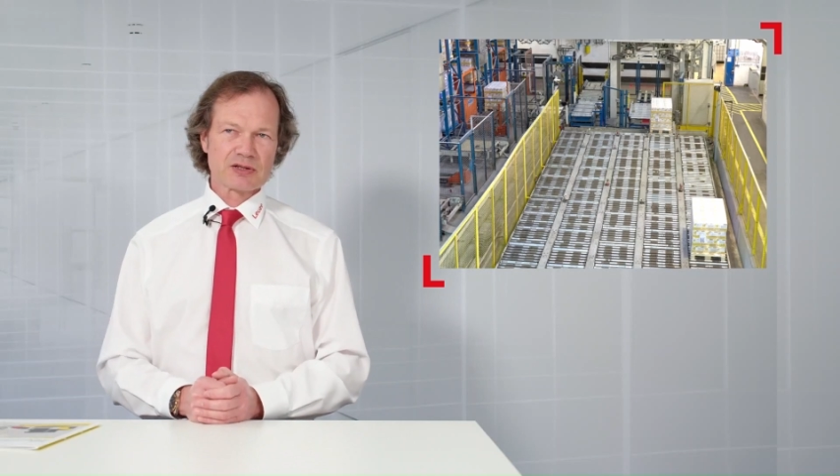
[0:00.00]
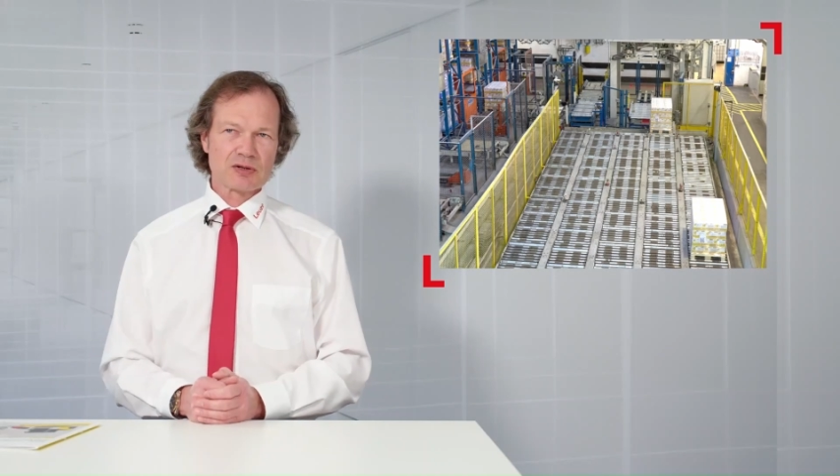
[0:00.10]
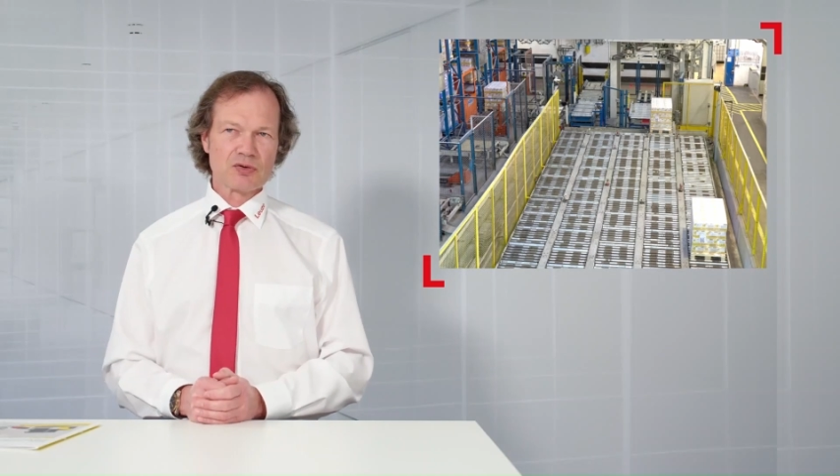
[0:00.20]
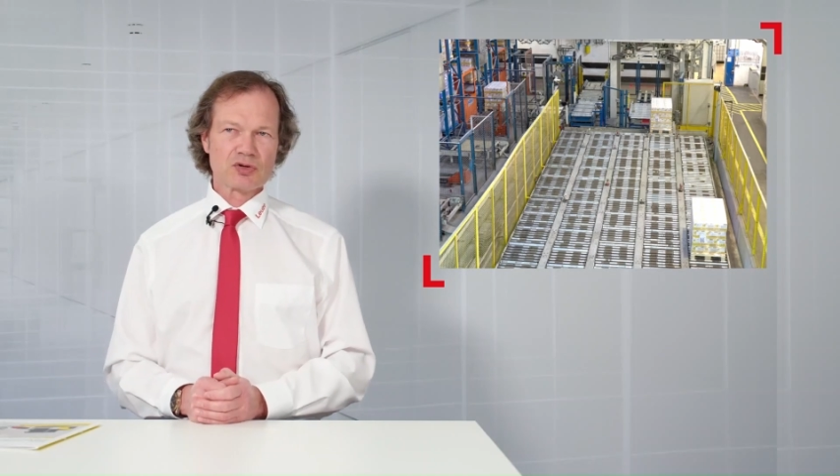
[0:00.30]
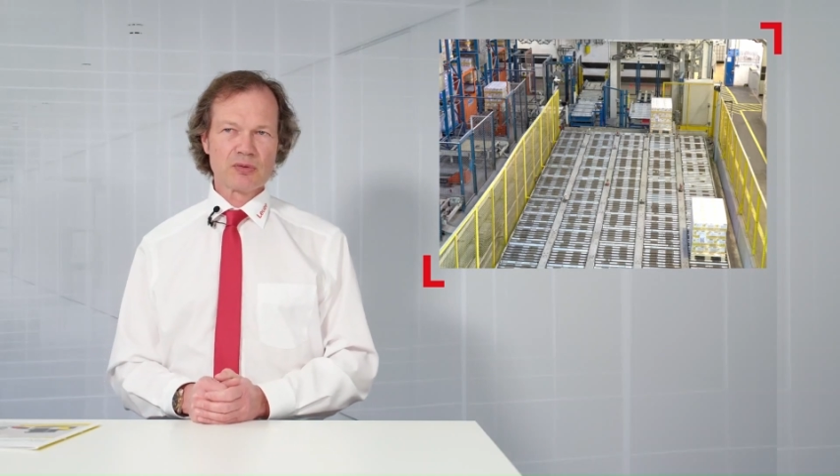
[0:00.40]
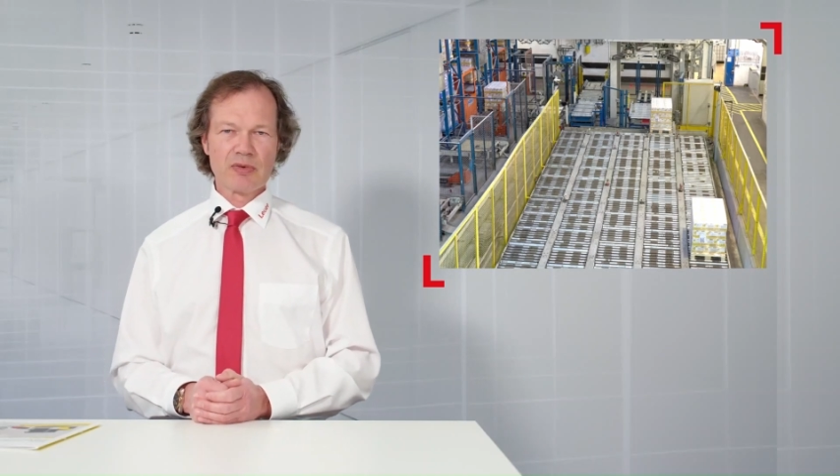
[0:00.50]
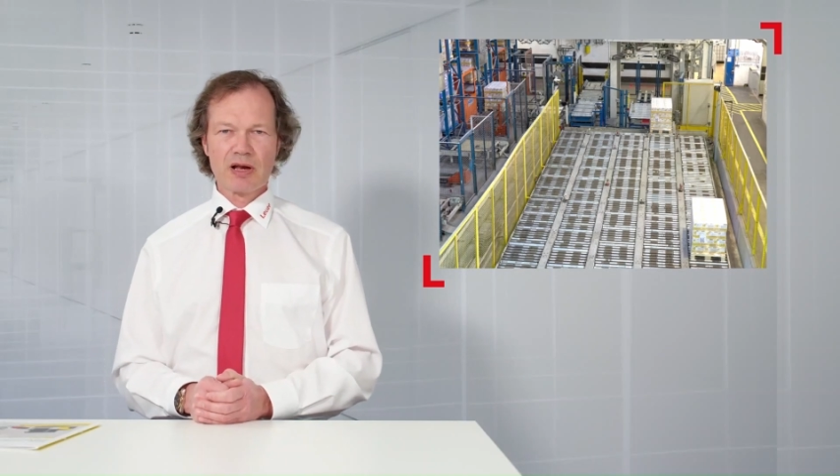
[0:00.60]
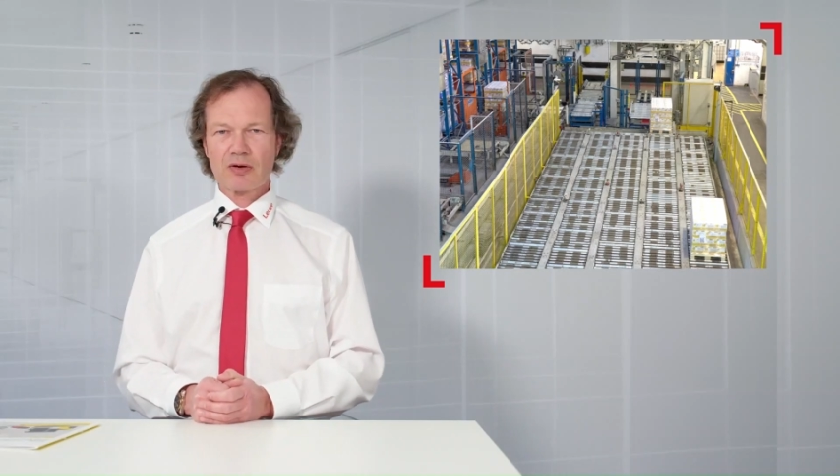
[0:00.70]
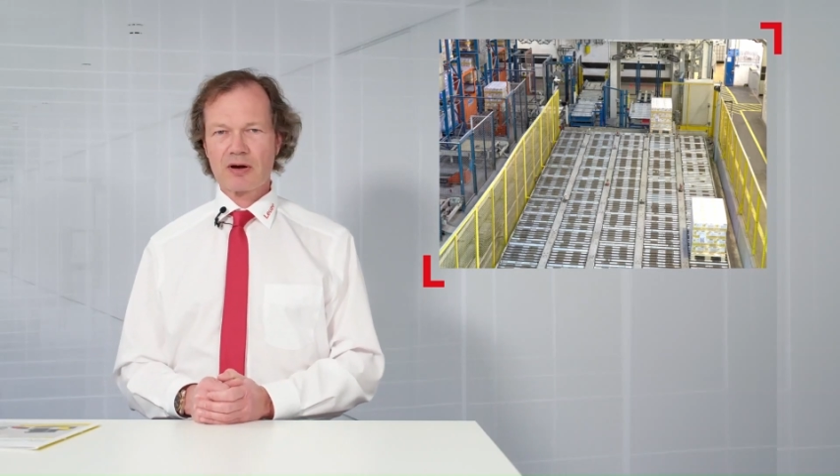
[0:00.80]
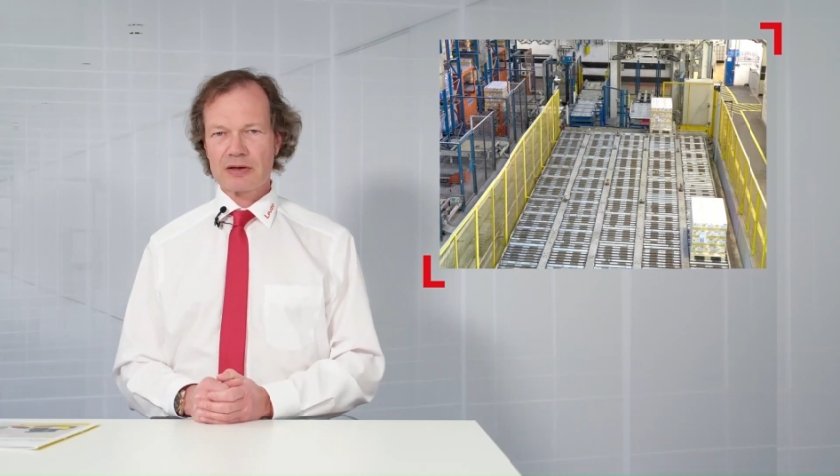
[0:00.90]
solution may
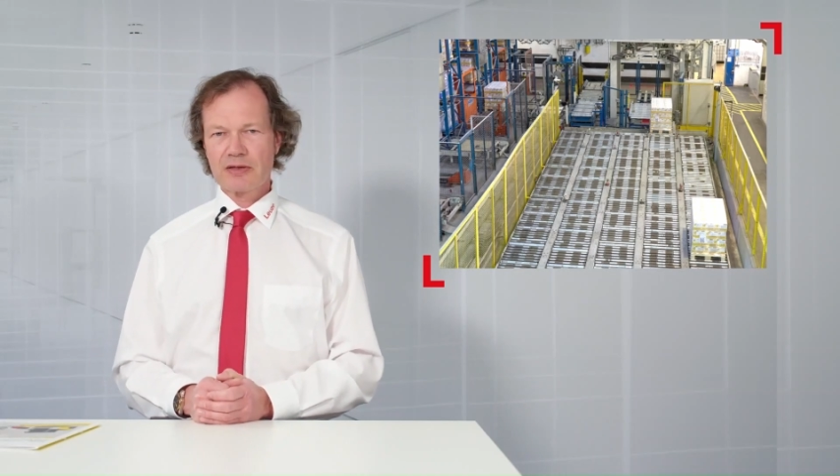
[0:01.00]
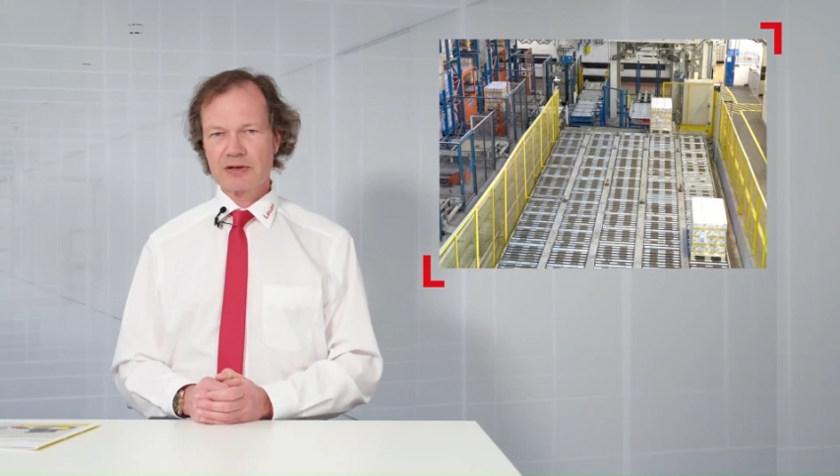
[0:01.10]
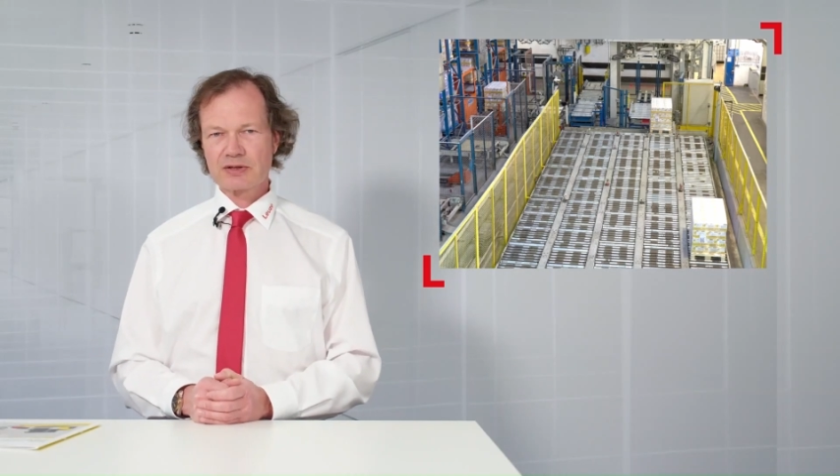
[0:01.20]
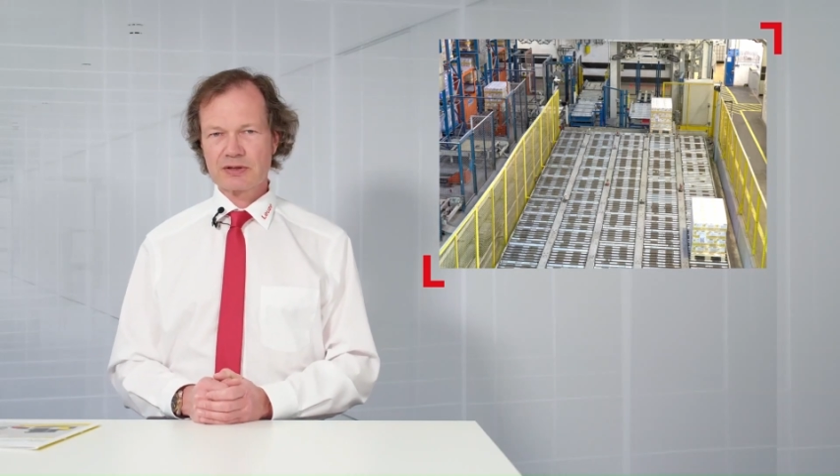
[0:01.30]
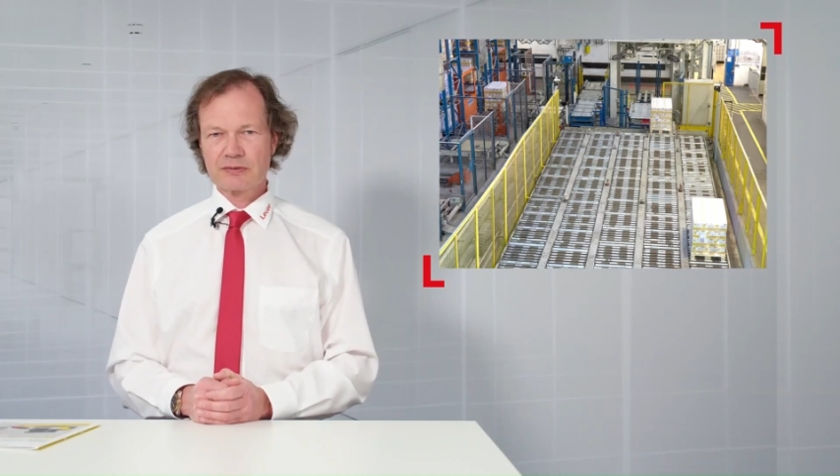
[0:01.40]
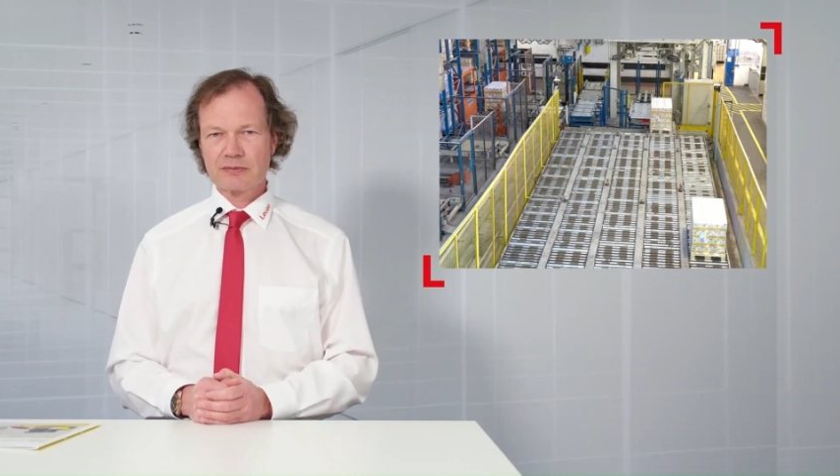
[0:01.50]
look like this.